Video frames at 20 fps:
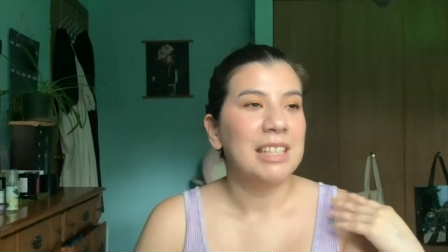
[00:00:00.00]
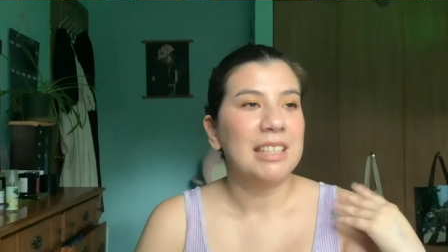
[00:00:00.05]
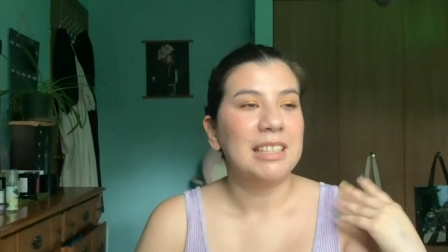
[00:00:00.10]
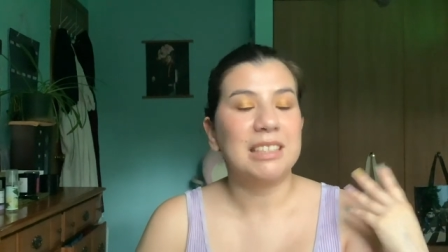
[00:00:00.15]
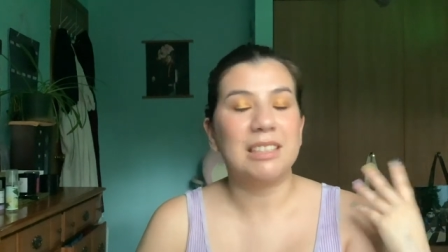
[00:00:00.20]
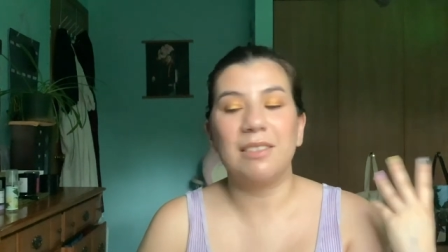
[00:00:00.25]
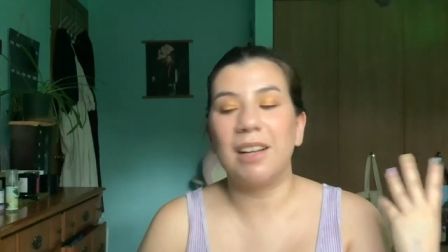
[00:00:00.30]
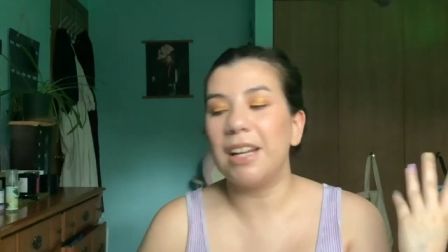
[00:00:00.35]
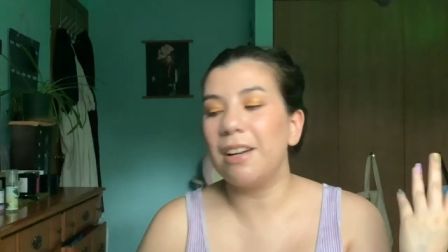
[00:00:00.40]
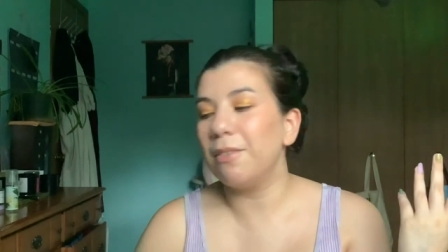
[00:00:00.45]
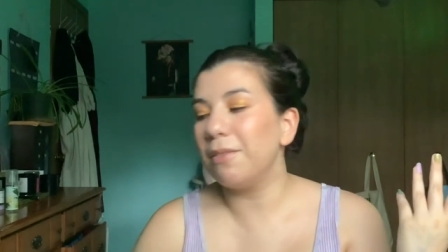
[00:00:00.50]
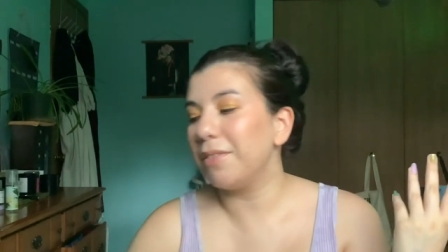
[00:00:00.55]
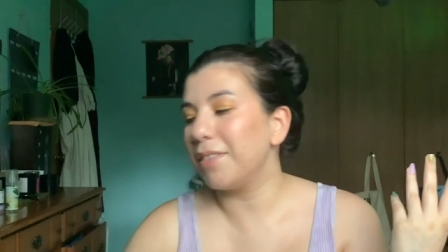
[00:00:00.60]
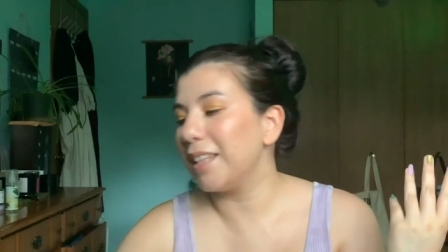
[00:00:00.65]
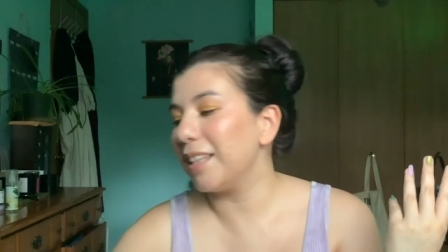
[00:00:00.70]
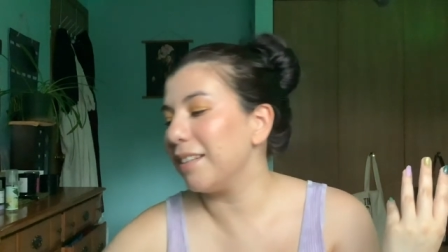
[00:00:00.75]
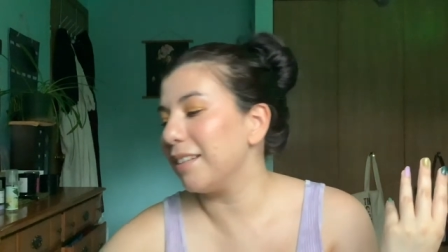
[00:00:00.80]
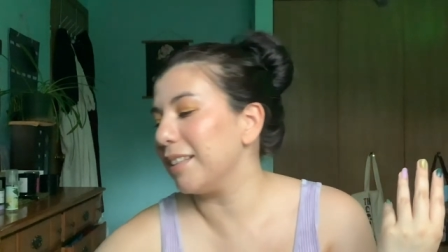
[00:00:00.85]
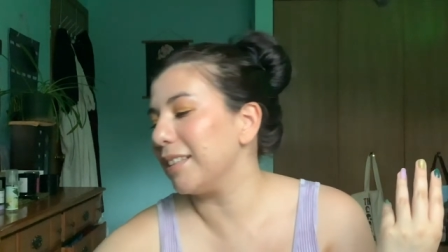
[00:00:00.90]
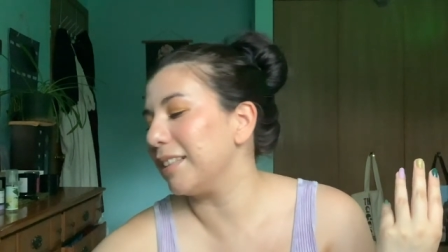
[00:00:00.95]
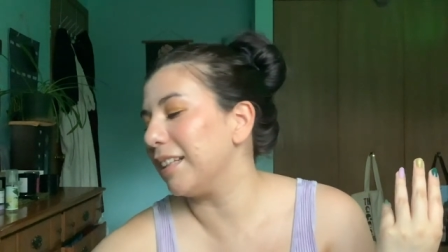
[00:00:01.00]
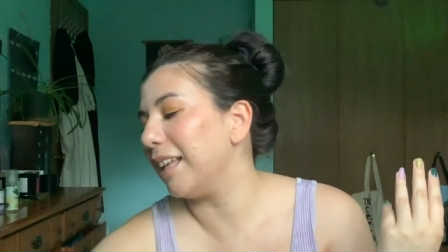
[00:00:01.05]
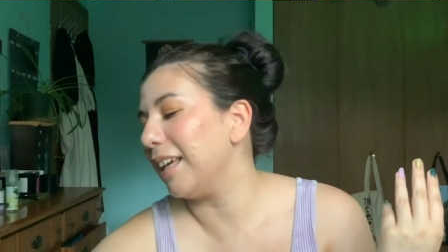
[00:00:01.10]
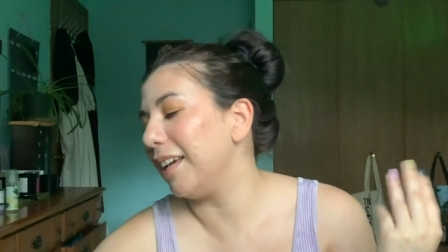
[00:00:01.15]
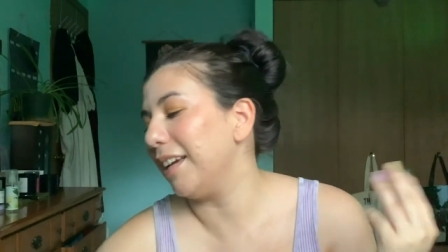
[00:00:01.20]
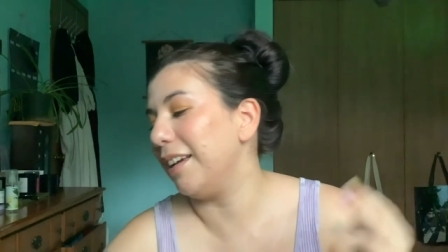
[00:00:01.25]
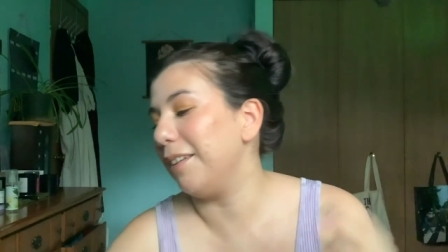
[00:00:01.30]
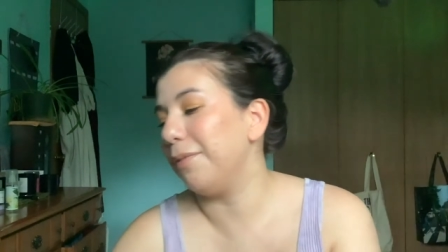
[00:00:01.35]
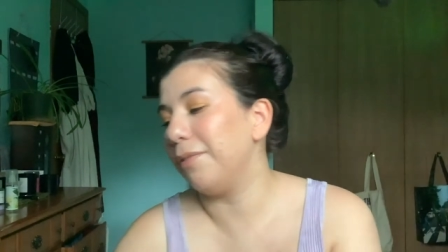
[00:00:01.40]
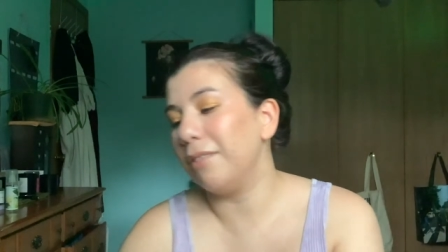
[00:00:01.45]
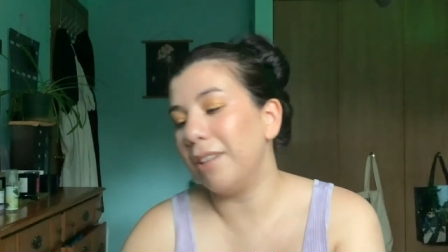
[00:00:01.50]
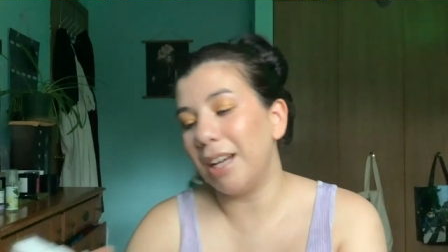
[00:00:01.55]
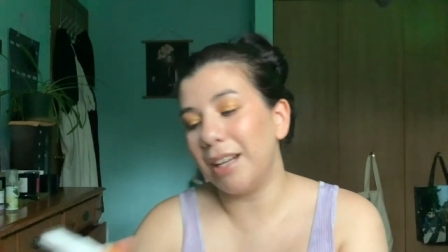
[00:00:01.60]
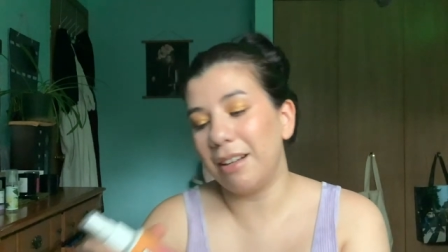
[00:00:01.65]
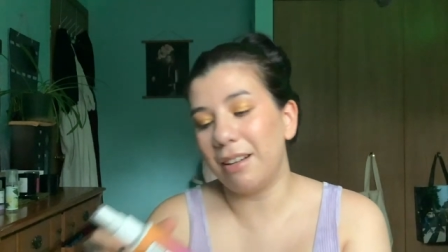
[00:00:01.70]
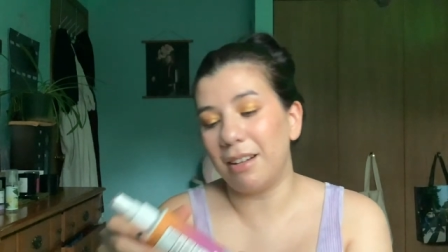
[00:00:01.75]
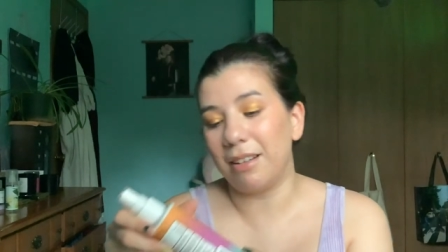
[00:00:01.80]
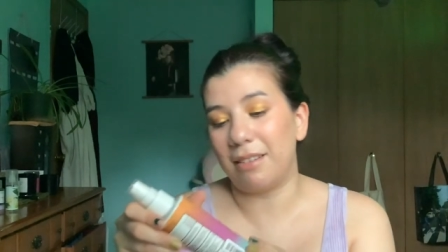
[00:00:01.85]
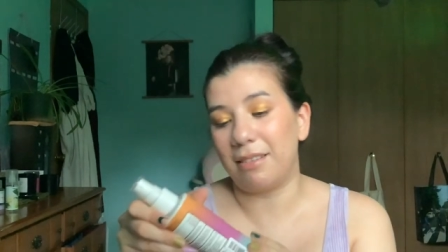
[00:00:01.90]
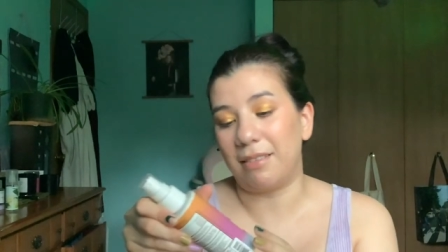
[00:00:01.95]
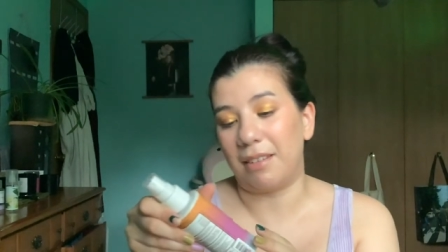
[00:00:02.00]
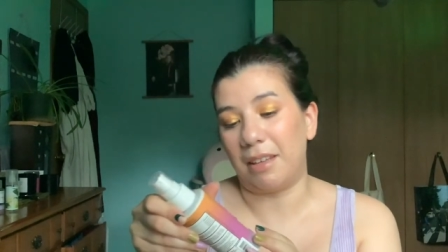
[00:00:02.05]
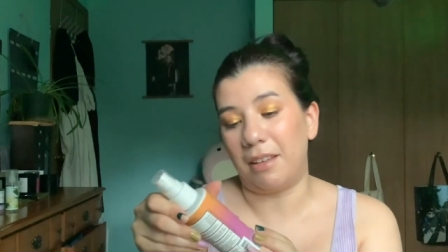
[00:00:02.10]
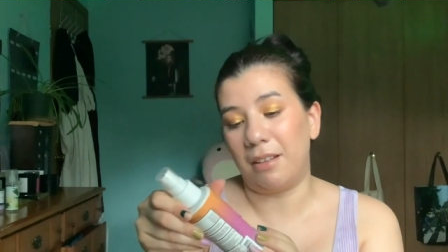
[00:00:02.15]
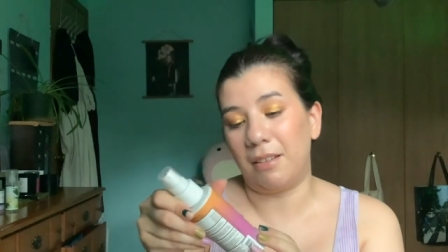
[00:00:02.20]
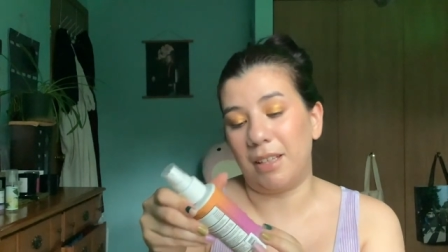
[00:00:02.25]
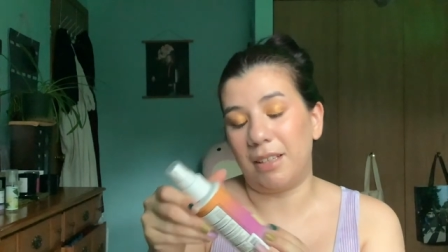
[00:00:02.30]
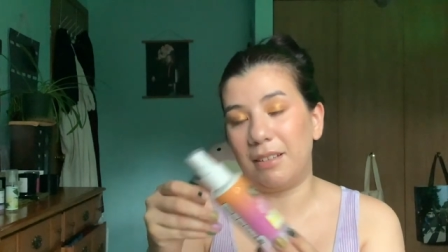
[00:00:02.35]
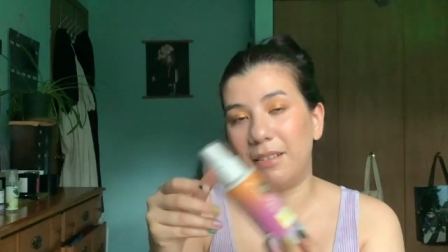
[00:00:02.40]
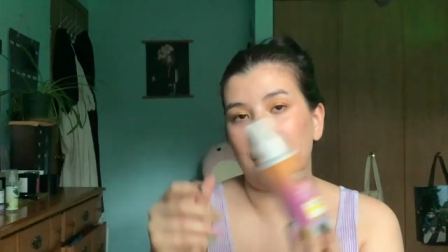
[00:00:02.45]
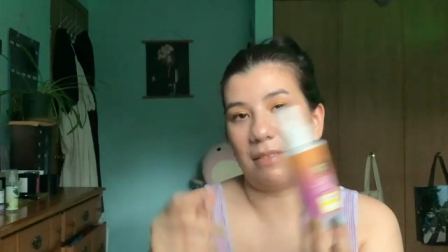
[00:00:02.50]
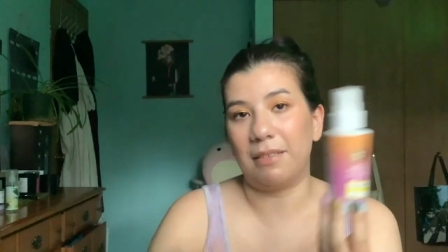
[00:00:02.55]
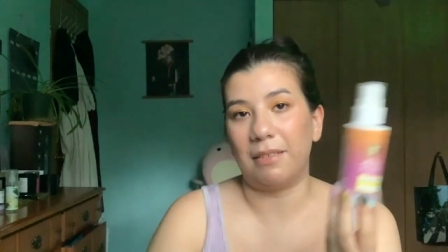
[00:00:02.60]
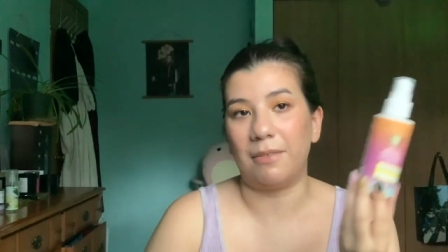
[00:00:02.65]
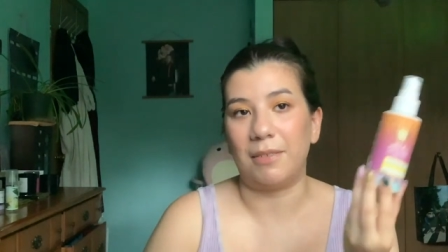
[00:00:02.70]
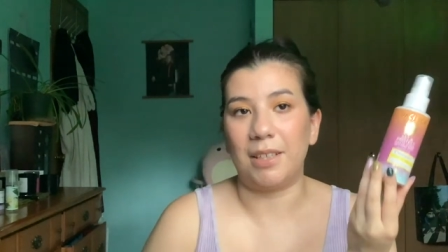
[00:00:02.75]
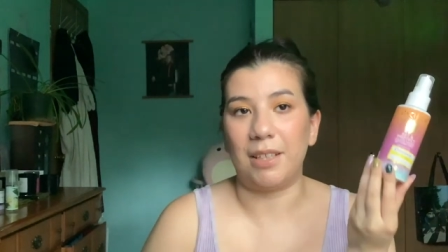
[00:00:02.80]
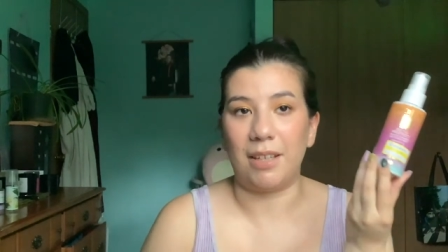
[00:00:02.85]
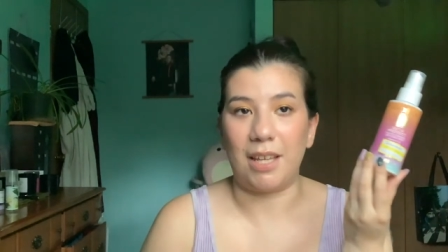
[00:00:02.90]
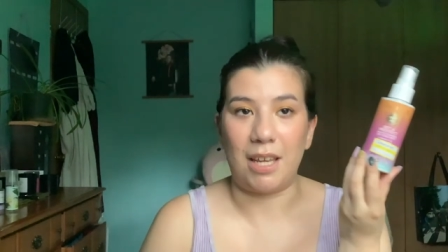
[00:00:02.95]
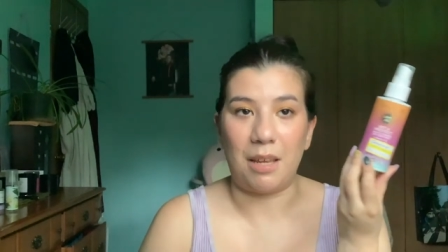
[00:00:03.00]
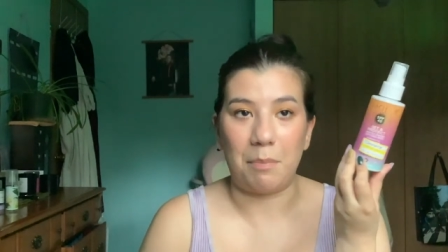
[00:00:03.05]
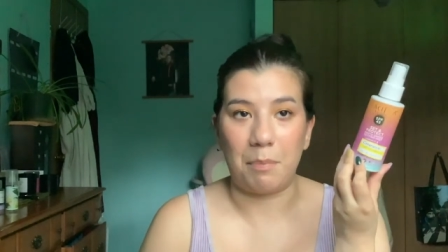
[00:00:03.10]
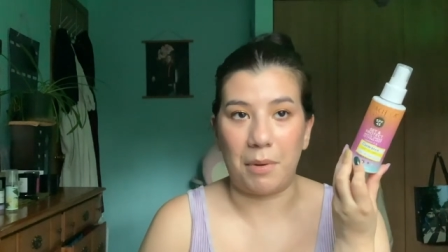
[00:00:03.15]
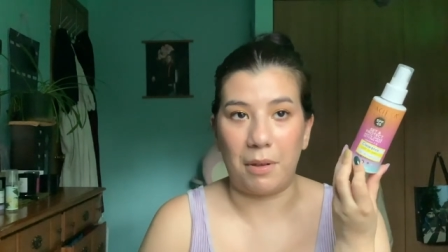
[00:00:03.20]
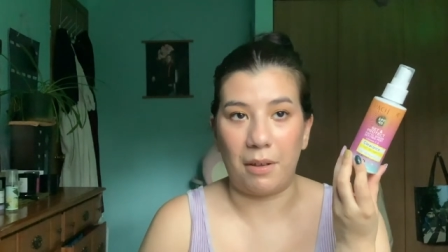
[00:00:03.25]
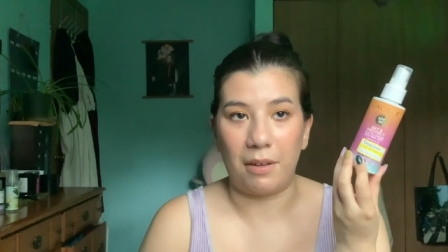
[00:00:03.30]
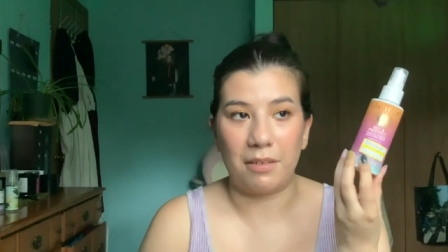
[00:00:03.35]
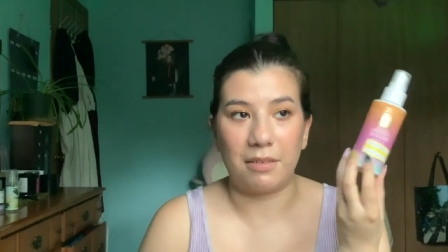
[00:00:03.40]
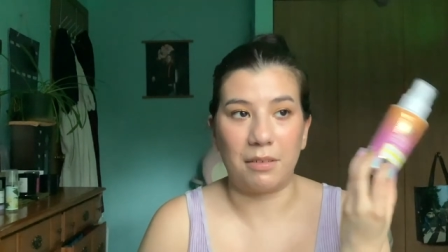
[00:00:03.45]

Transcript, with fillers: So I don't think that, like, if you got it on sale, like this is only eight bucks,